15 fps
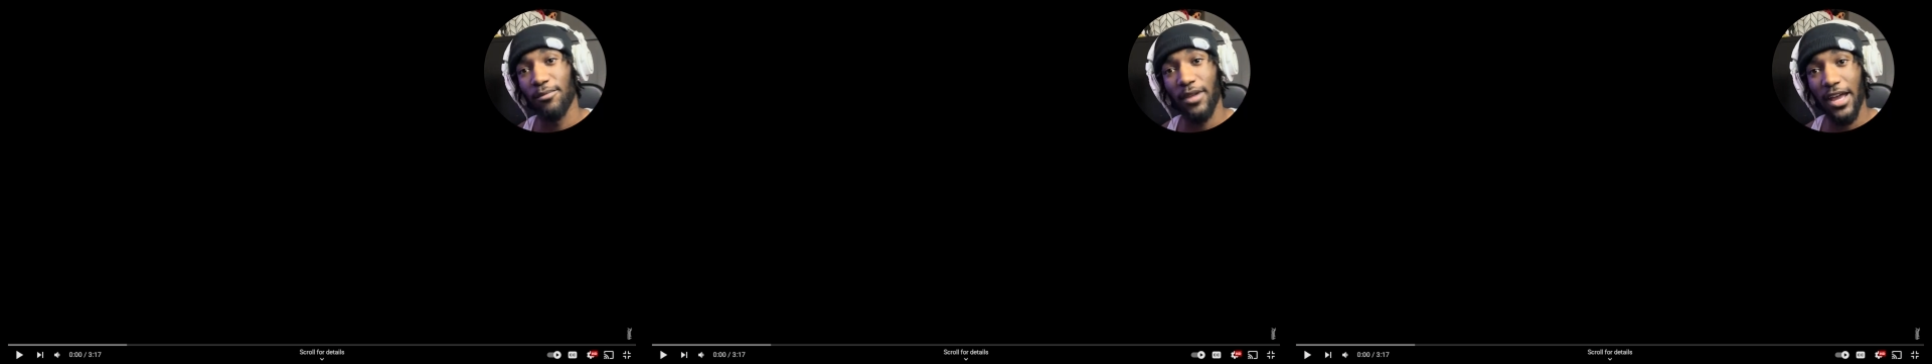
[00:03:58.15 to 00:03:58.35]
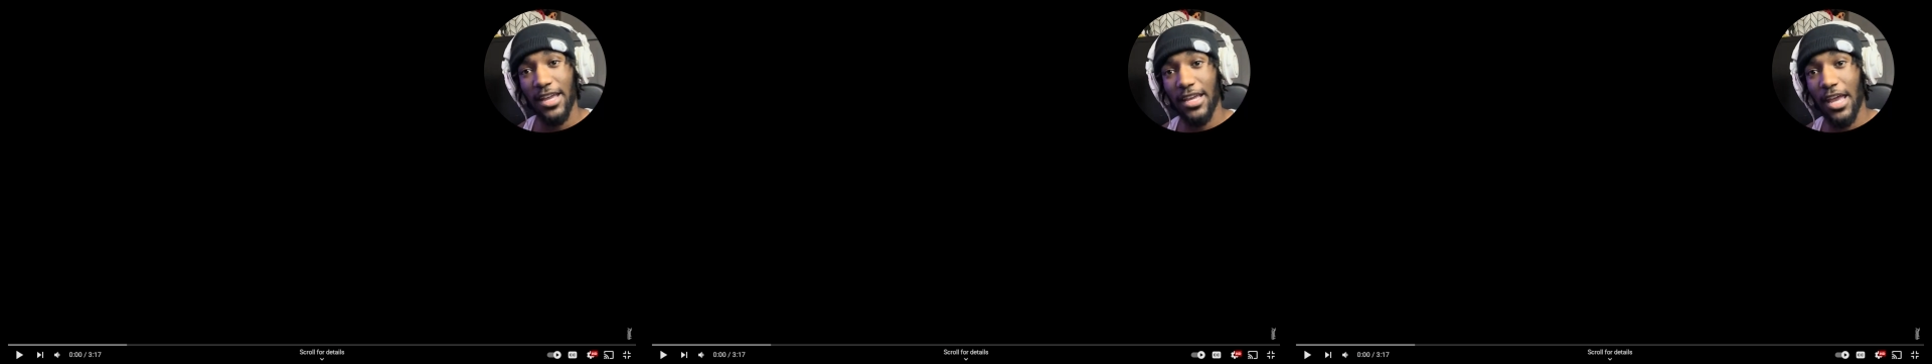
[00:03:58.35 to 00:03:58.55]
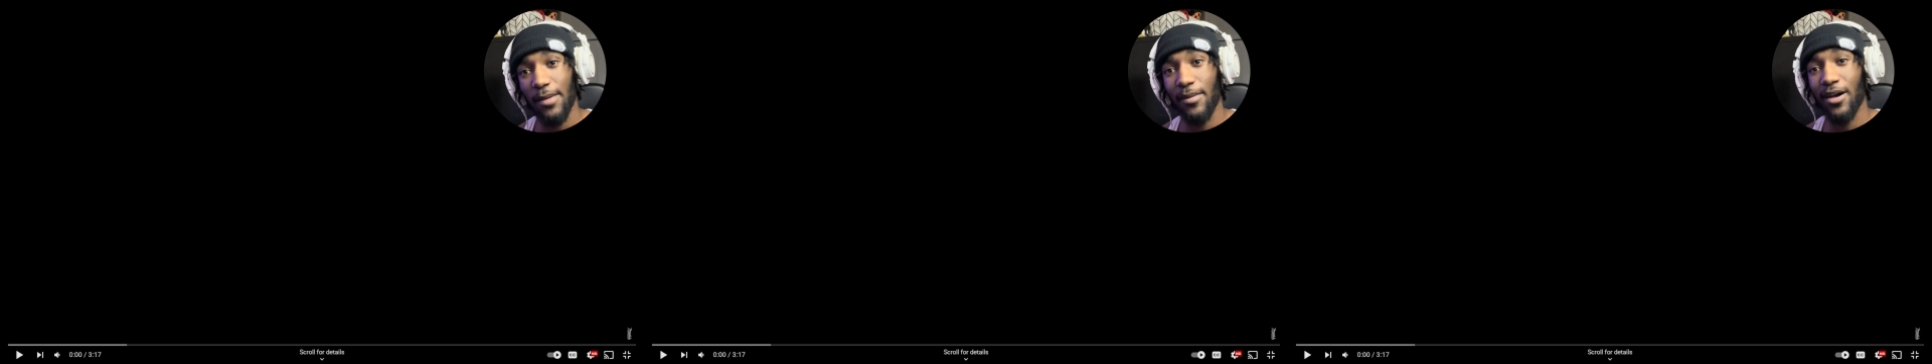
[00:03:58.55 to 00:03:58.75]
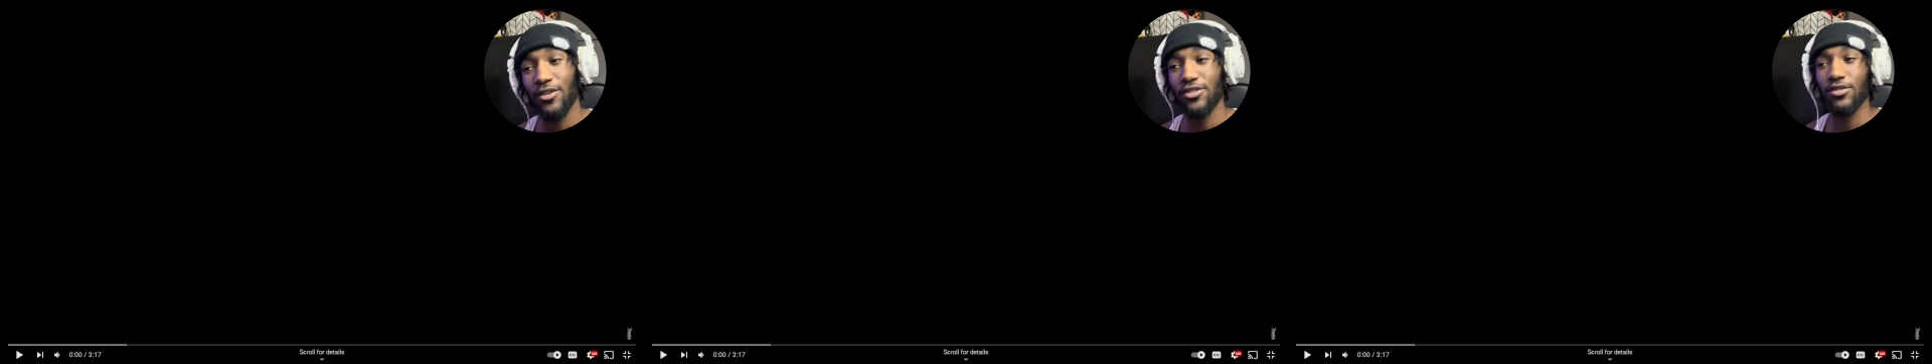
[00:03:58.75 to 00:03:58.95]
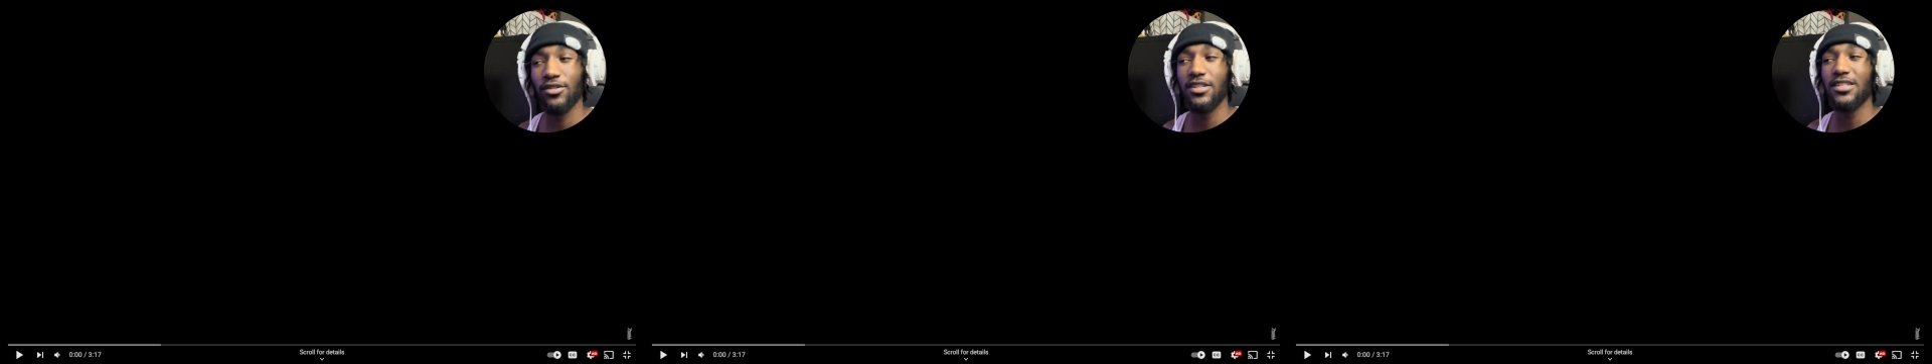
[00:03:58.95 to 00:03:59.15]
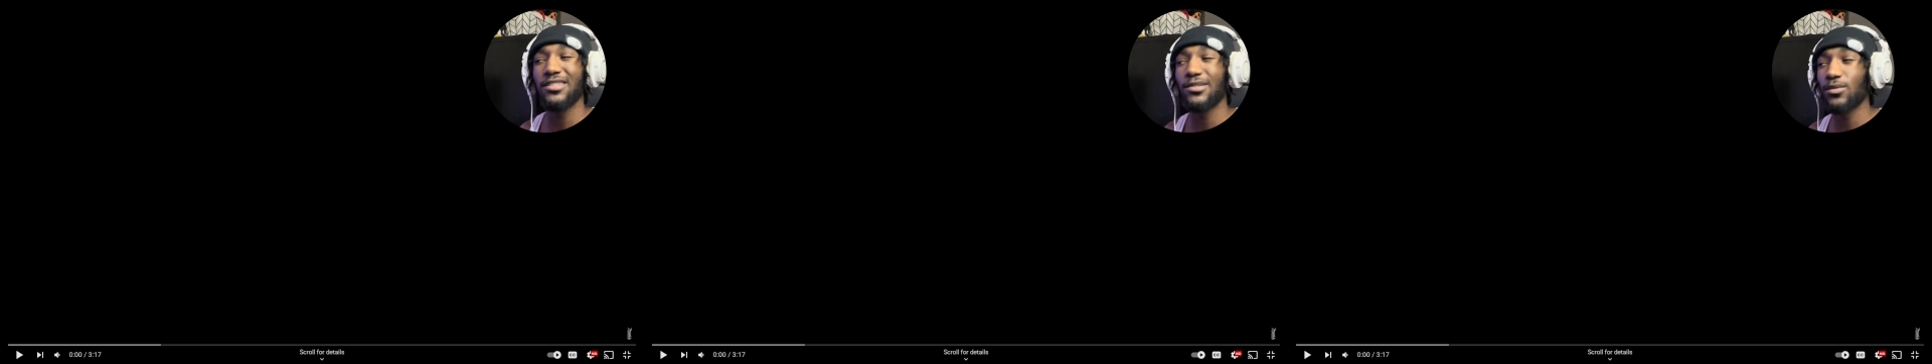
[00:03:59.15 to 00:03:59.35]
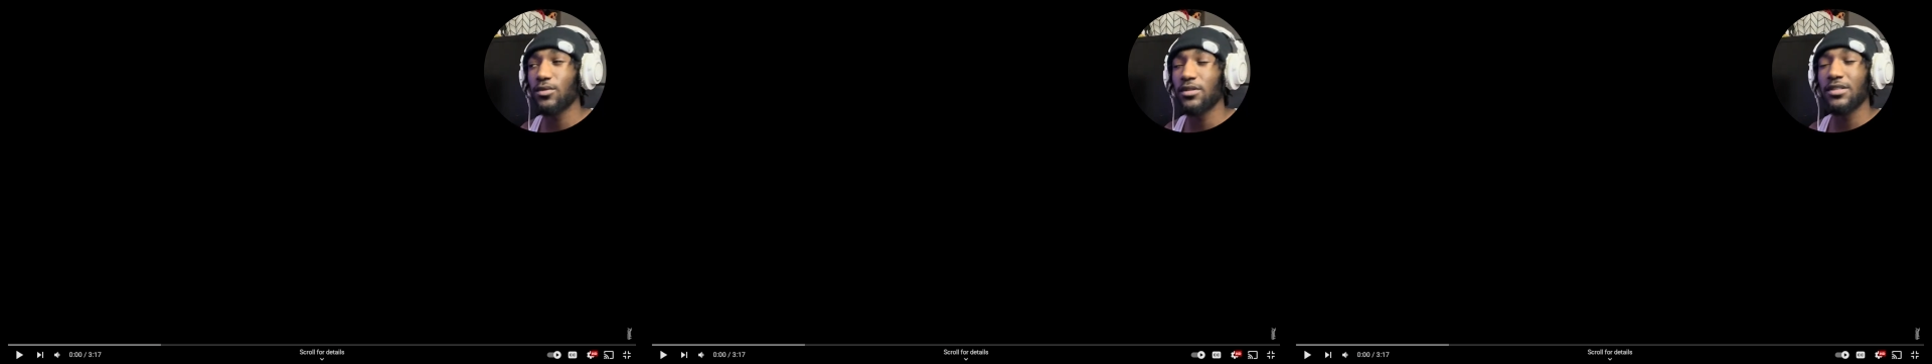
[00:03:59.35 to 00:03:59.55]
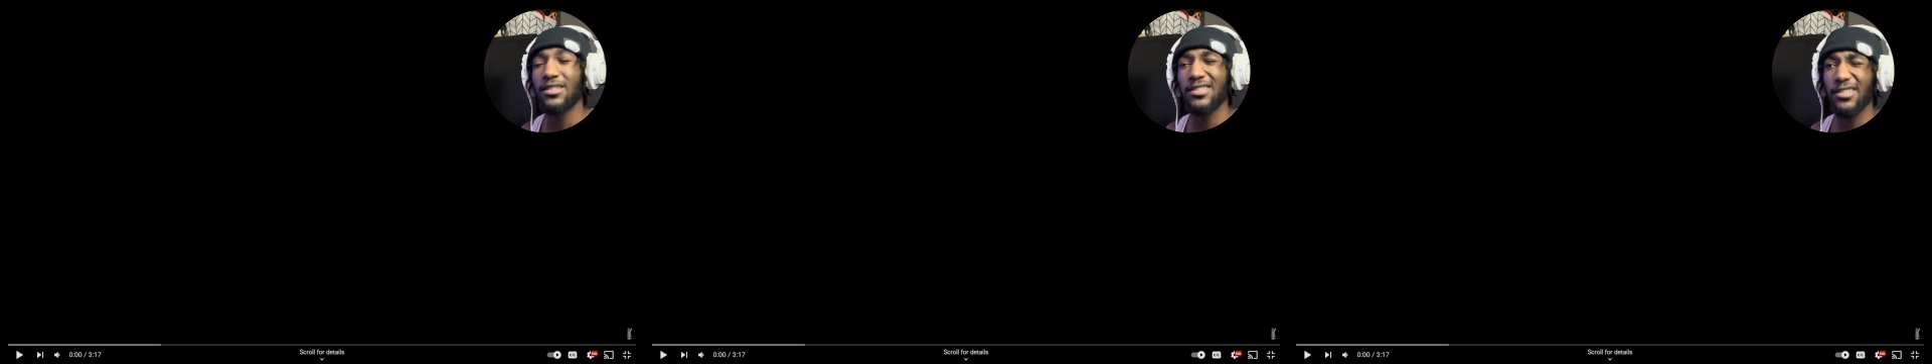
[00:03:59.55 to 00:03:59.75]
Knight came out. So this
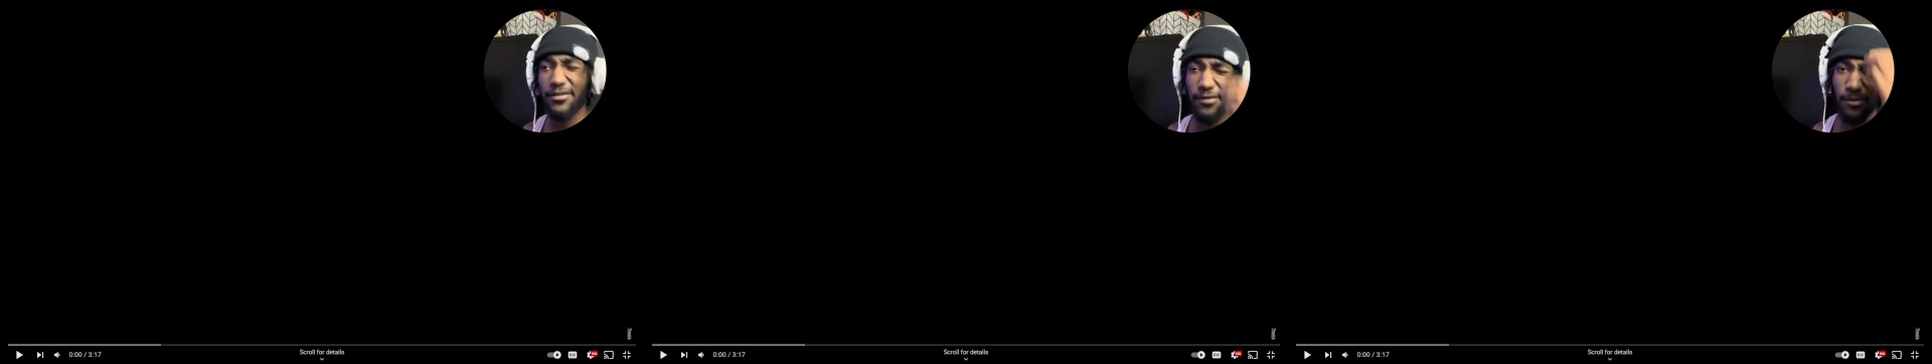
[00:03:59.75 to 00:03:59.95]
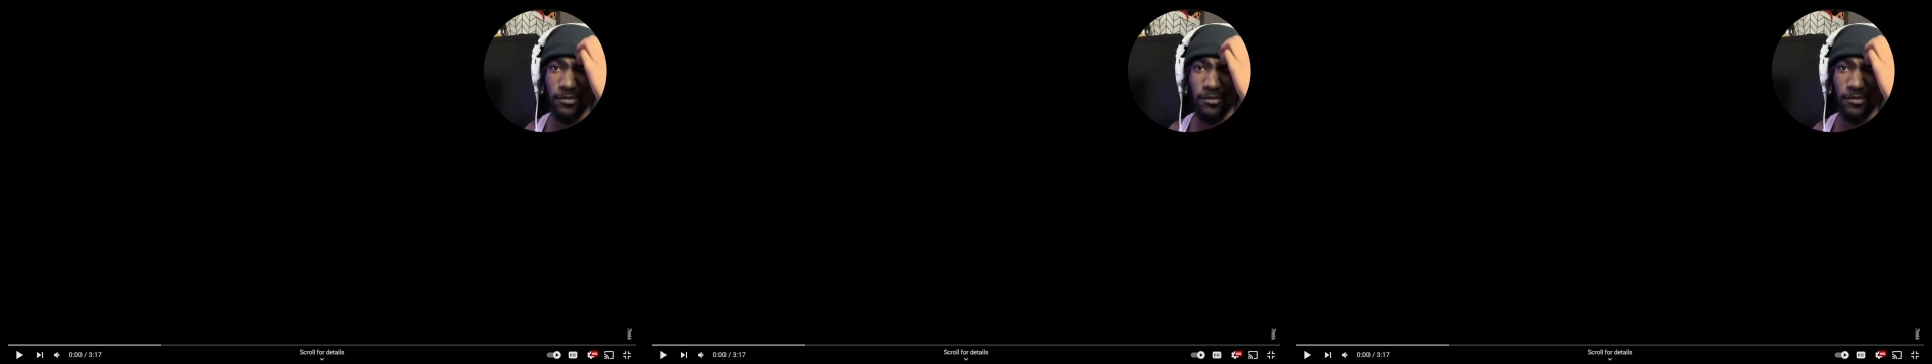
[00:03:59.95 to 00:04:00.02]
was, if